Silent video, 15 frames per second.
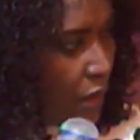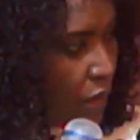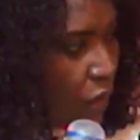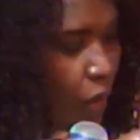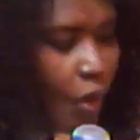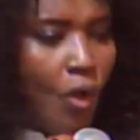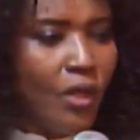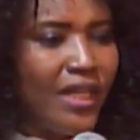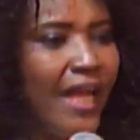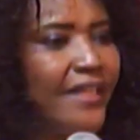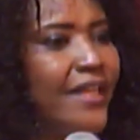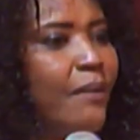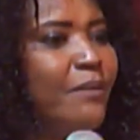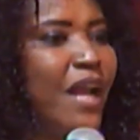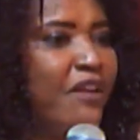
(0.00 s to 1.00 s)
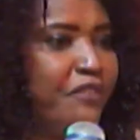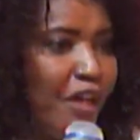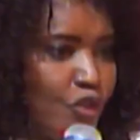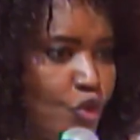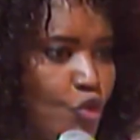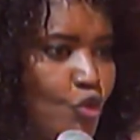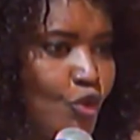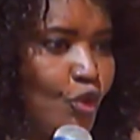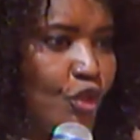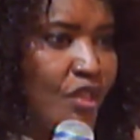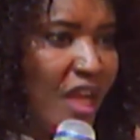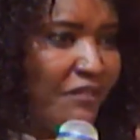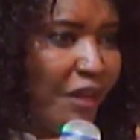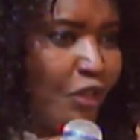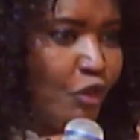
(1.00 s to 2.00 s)
Oh, let them laugh at you,
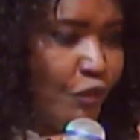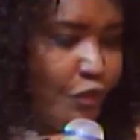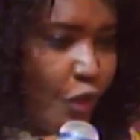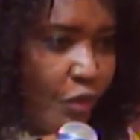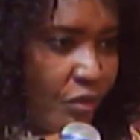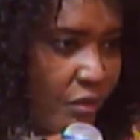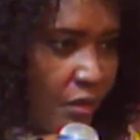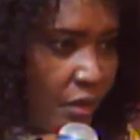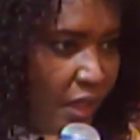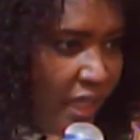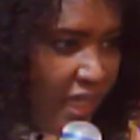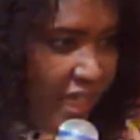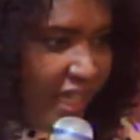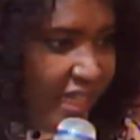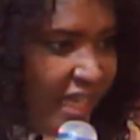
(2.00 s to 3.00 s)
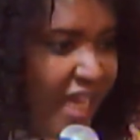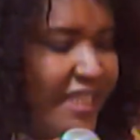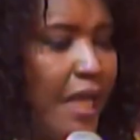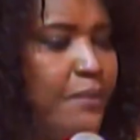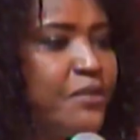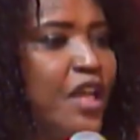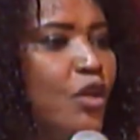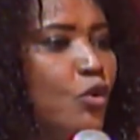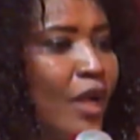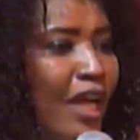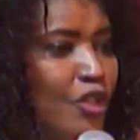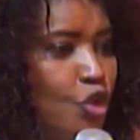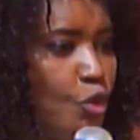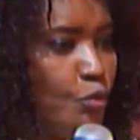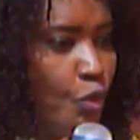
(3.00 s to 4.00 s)
servant of God. Let them say, look
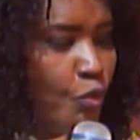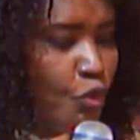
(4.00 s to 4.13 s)
at you, mumu,